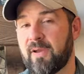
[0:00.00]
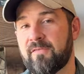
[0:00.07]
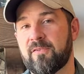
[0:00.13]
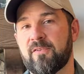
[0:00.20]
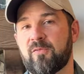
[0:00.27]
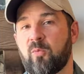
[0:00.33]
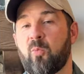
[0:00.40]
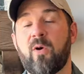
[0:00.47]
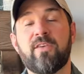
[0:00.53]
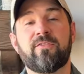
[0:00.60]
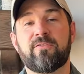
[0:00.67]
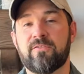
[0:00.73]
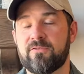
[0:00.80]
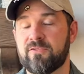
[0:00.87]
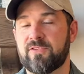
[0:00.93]
my first
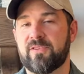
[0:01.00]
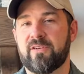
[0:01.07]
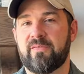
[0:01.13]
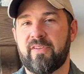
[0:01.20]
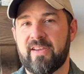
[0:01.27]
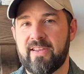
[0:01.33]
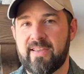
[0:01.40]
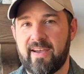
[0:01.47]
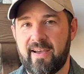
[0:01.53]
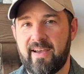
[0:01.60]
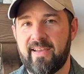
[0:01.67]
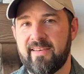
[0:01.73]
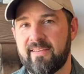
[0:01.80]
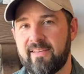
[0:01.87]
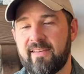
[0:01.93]
Western shirt of any
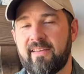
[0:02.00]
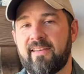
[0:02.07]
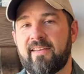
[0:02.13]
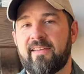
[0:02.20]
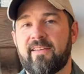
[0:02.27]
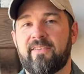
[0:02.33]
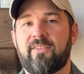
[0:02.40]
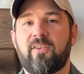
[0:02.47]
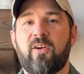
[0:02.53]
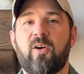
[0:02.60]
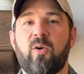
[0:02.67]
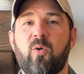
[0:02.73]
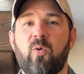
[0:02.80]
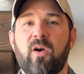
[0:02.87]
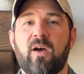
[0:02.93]
kind.
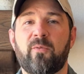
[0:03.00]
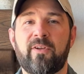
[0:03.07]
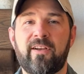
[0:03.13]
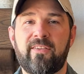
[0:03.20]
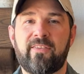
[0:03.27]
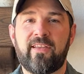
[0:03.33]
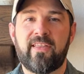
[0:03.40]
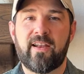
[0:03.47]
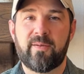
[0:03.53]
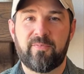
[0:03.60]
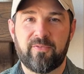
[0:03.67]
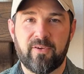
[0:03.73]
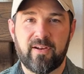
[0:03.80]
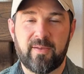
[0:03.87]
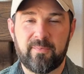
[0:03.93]
So I wanted to say that up
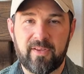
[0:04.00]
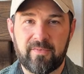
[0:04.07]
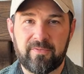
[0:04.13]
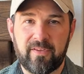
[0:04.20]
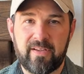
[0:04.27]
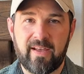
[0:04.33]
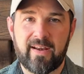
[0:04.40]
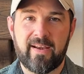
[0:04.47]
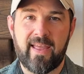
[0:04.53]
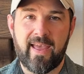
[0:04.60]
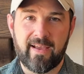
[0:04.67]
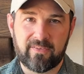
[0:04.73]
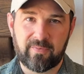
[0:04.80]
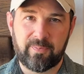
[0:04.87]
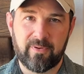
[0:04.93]
front, I'm definitely not an
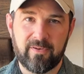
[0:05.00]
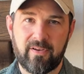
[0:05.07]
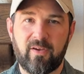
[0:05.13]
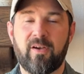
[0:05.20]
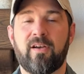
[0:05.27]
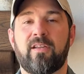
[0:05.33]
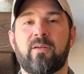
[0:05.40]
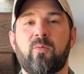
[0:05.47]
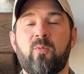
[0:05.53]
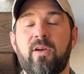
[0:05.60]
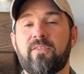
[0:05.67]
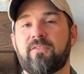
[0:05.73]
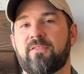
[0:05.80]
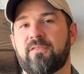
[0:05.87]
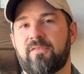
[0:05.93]
expert on
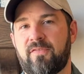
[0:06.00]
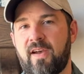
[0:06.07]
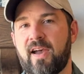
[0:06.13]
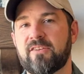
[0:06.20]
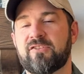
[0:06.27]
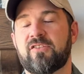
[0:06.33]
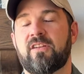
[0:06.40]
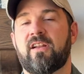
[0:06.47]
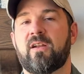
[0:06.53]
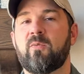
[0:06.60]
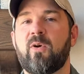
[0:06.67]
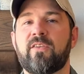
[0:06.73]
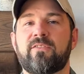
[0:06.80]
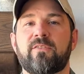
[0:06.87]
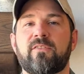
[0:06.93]
Western fashion,
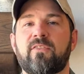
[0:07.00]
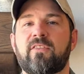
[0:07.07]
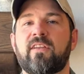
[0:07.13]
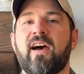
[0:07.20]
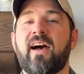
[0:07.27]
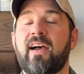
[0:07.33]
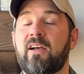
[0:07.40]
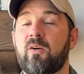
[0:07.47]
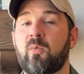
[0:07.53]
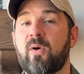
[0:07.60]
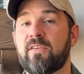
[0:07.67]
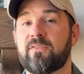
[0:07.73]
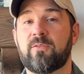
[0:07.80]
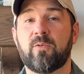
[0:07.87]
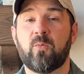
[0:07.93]
on Western style,
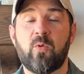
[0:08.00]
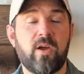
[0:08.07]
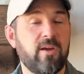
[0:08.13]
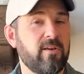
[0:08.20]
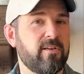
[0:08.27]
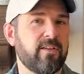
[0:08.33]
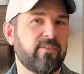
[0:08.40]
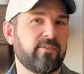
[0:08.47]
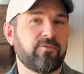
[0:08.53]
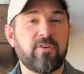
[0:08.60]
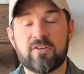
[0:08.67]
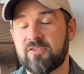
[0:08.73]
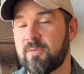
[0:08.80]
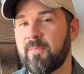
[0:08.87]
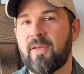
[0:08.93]
Western wear,
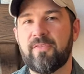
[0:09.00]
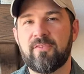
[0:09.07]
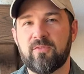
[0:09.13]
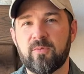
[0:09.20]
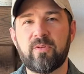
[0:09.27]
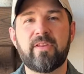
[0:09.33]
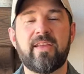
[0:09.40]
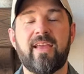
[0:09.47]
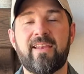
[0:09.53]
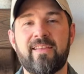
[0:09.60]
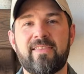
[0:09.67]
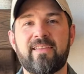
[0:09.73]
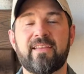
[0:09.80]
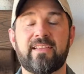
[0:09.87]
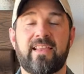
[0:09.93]
construction methods, really
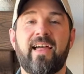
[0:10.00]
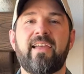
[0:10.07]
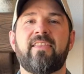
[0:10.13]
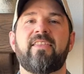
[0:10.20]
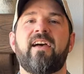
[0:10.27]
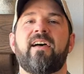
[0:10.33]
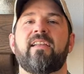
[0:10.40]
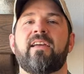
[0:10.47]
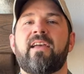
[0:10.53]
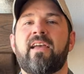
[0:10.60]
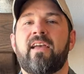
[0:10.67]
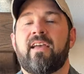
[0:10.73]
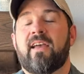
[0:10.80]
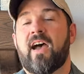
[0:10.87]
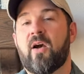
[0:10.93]
anything like that.
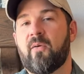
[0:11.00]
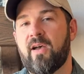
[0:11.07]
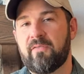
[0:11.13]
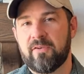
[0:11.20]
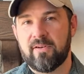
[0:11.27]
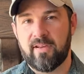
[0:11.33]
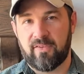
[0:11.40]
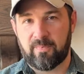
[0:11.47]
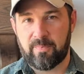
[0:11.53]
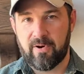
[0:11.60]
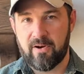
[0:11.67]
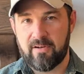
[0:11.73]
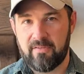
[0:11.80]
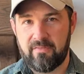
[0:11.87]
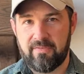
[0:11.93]
However, as
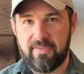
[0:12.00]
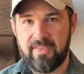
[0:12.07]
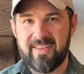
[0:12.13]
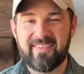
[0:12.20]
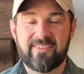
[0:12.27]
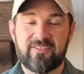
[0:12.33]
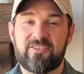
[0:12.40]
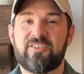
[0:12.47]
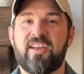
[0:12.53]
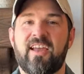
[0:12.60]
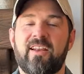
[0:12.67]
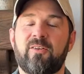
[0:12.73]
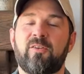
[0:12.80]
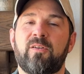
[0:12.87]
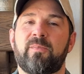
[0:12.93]
part of this
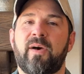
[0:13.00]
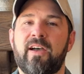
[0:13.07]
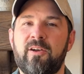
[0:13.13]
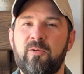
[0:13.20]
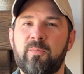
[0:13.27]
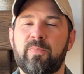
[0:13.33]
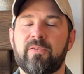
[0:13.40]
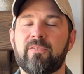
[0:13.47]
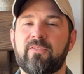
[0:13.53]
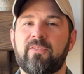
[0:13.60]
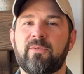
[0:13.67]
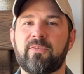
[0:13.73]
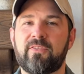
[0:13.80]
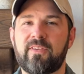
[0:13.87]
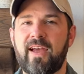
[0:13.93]
channel and my own
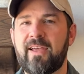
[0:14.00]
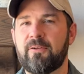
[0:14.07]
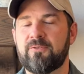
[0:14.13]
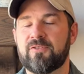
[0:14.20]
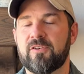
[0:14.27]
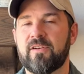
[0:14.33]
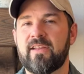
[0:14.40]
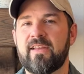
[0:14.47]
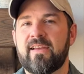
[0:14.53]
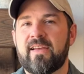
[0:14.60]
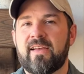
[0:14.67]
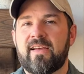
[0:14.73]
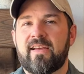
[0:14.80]
personal style journey,